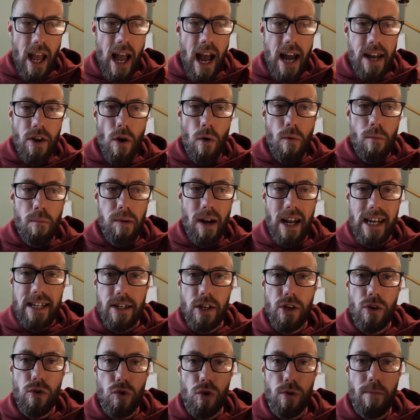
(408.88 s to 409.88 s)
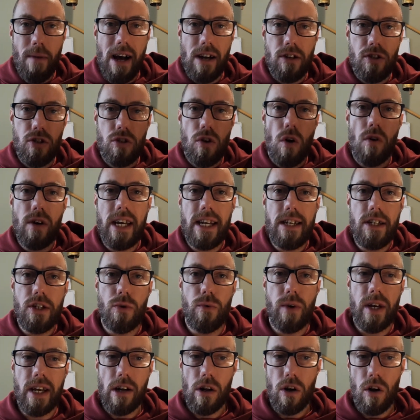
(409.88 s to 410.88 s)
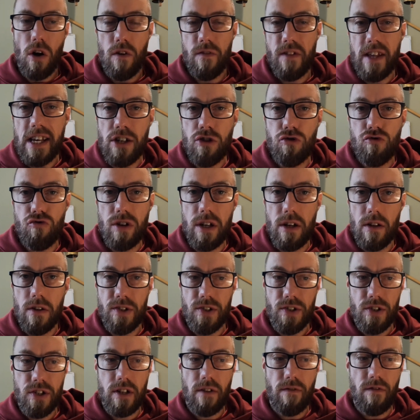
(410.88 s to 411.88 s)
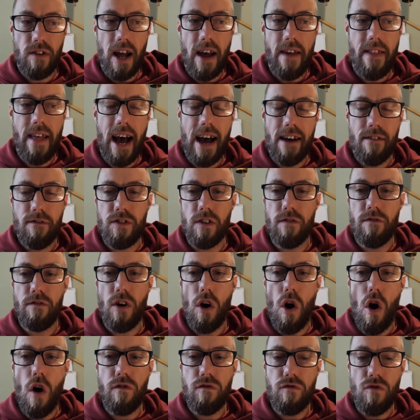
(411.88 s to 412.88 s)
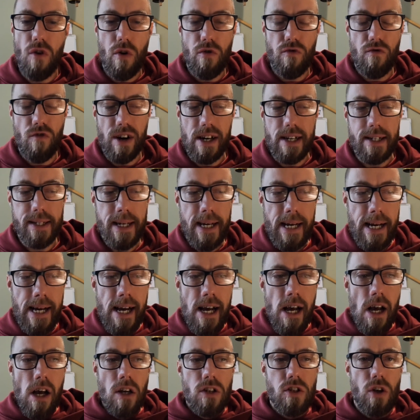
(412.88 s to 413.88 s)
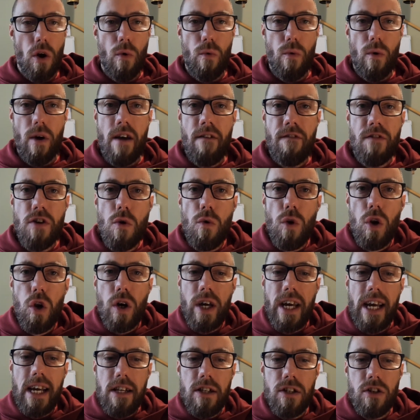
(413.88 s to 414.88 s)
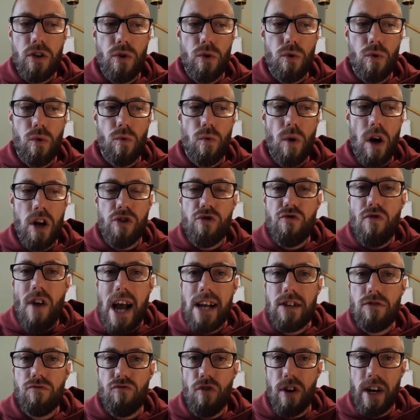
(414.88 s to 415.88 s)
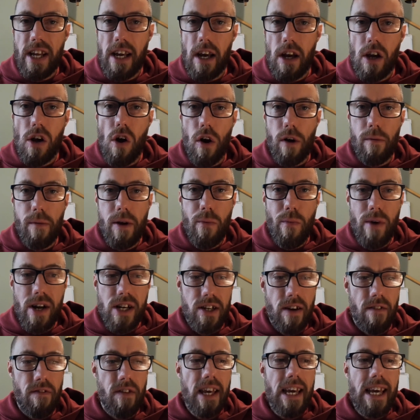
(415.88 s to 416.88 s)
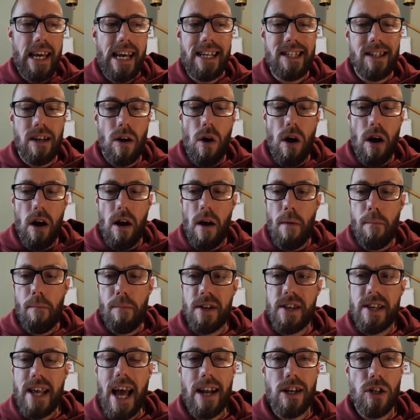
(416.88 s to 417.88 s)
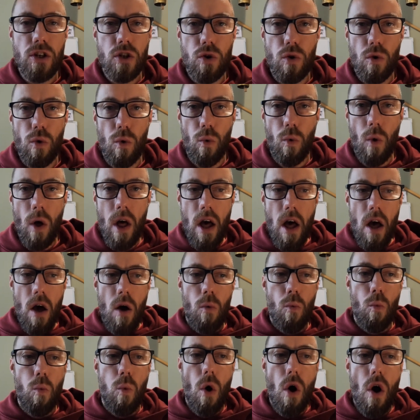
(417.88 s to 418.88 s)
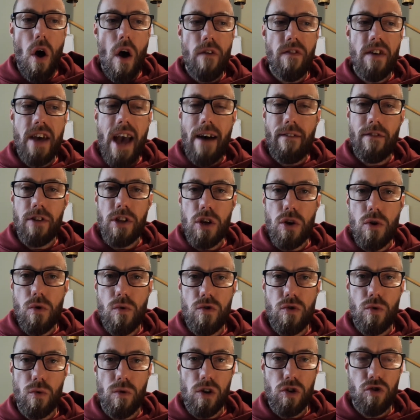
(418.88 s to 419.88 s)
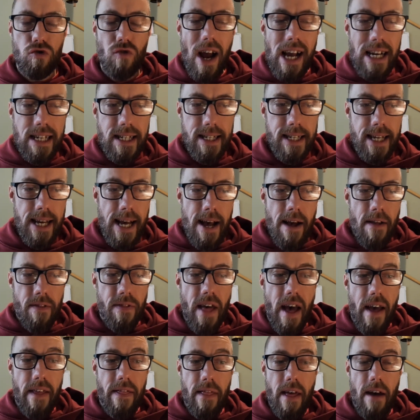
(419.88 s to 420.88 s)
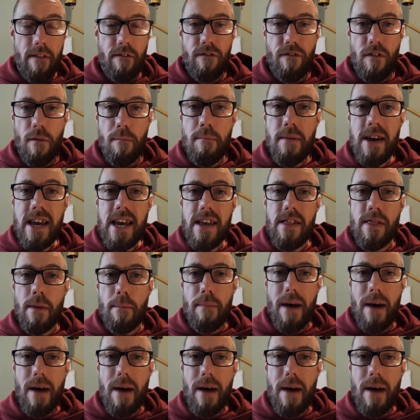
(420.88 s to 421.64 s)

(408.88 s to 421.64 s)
I don't place a huge amount of stock in doing a lot of these drills and stuff like that for off-road runners. So if you're looking to address running economy, which I think is a potential worthy avenue to address, then for me the